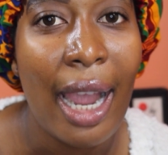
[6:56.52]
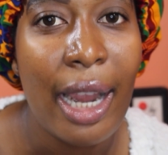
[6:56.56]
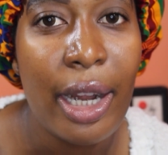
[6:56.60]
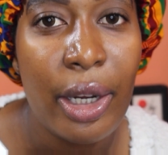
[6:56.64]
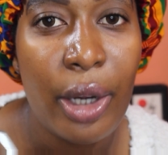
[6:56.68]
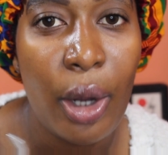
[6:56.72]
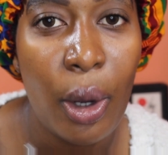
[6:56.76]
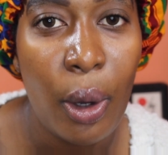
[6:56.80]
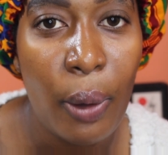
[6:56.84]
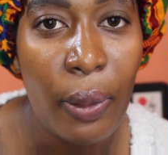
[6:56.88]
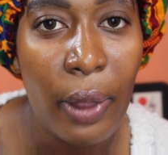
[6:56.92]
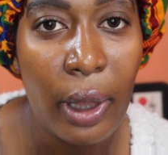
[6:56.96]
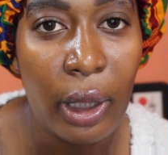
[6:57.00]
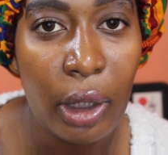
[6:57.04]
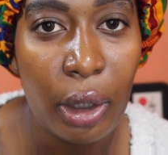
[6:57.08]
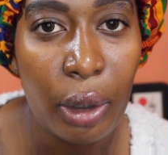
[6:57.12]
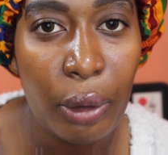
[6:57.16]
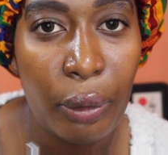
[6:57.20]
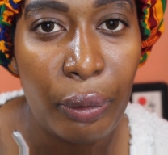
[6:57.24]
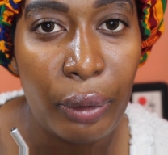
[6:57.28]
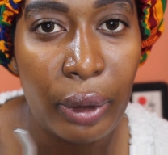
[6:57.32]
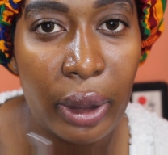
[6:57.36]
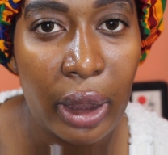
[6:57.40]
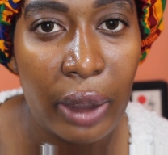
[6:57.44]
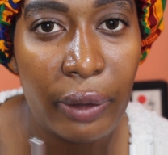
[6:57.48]
I know they look
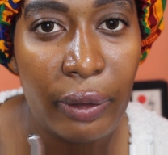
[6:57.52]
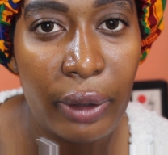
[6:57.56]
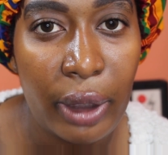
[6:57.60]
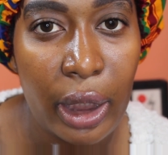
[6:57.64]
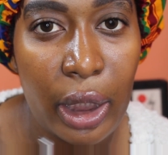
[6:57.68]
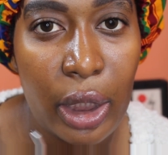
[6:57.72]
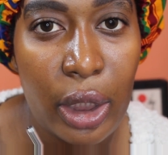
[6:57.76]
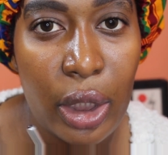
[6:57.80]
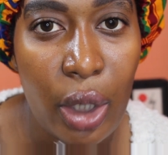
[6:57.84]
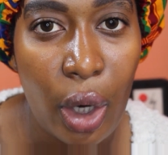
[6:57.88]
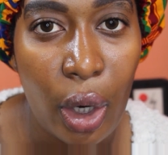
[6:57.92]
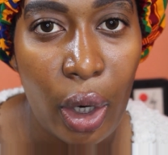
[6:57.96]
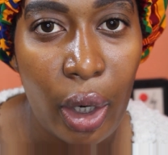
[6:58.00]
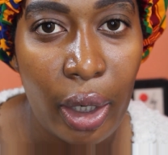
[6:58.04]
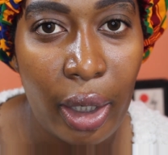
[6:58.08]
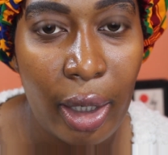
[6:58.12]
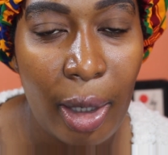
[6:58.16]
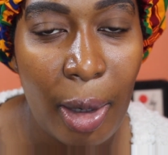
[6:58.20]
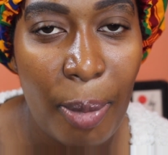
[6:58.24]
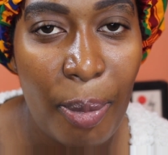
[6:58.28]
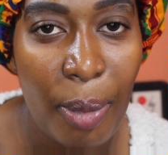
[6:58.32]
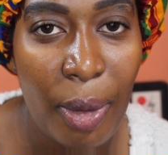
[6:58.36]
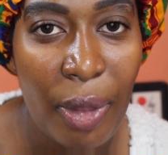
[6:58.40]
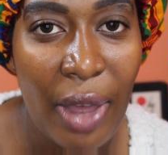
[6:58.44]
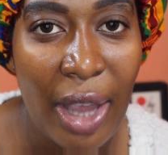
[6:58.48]
really, really
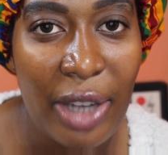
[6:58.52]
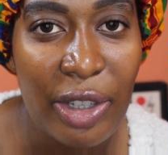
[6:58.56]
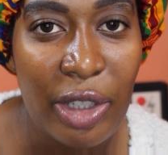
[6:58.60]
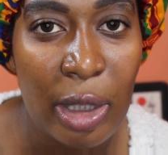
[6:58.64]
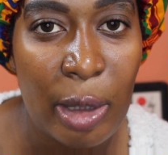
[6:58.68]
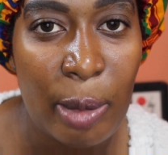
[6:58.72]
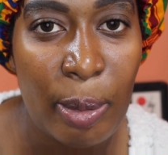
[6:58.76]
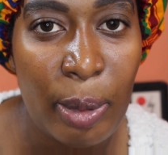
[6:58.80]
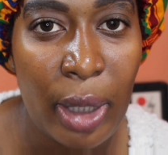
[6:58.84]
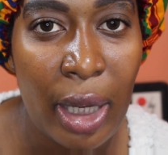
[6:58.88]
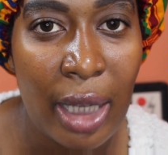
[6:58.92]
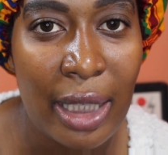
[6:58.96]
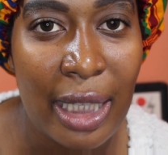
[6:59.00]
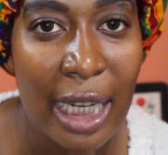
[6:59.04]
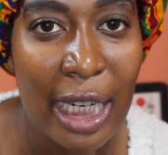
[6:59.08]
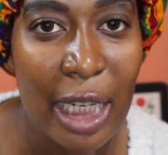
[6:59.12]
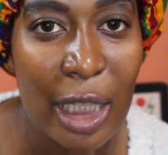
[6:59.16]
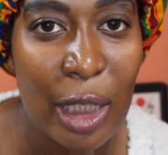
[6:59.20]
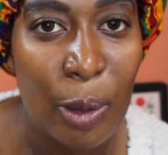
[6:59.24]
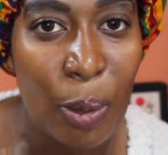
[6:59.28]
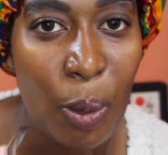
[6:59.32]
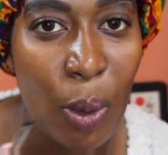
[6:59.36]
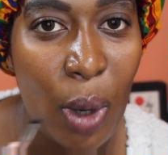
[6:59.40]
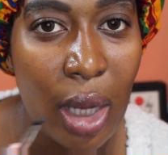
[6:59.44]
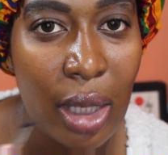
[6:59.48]
dark, but that's just because I
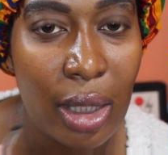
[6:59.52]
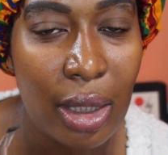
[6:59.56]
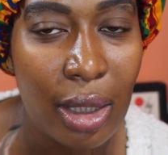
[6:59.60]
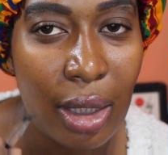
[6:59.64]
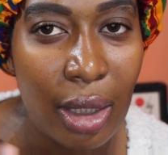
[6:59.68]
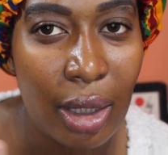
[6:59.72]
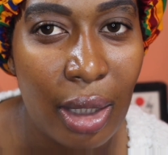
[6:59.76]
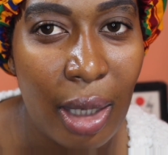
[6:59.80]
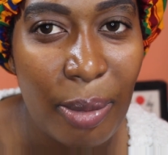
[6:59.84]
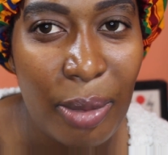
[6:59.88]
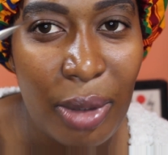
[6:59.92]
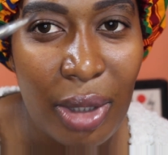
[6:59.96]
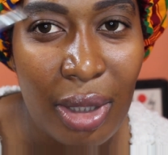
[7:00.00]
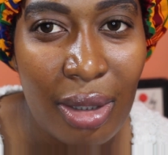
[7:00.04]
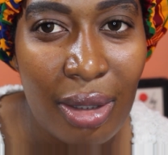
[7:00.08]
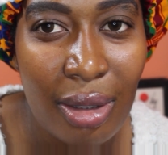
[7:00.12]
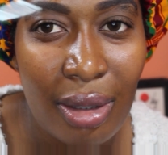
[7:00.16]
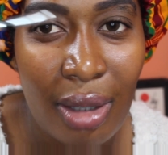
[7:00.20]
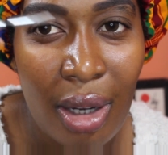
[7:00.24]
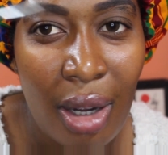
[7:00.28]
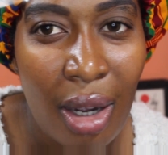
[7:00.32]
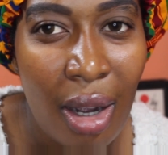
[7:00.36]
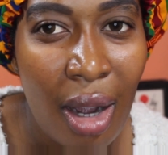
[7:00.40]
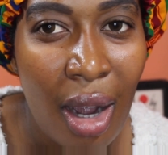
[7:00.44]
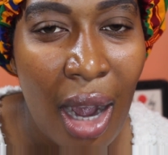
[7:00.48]
just want to,
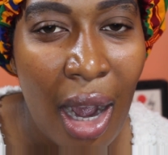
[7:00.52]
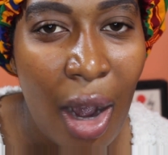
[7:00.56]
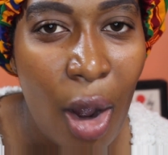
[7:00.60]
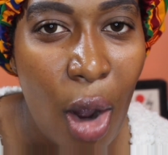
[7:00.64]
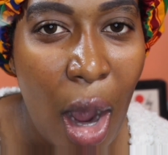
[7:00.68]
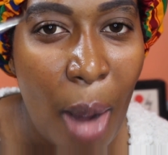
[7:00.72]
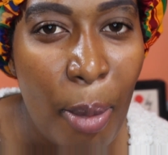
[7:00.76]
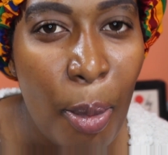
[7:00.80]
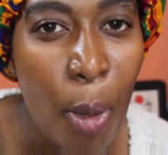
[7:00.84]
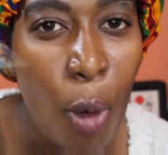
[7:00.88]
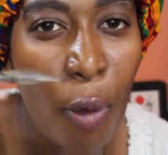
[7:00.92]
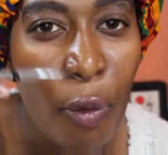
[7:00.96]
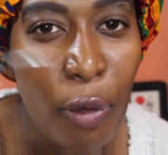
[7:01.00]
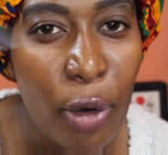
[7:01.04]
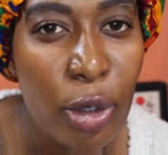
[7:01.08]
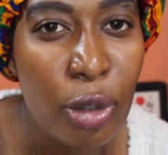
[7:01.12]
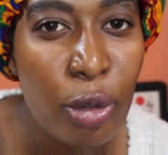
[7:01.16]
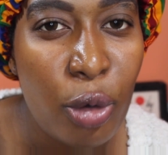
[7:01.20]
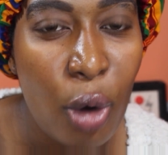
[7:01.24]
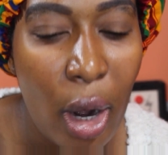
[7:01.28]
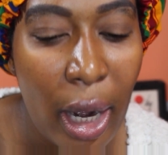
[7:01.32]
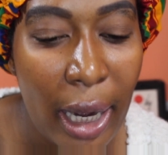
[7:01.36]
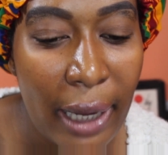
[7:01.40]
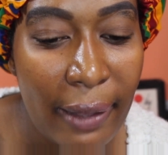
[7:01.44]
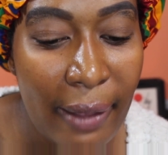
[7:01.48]
I'm
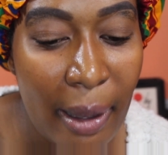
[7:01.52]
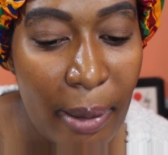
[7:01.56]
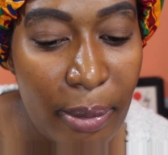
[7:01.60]
overdrawing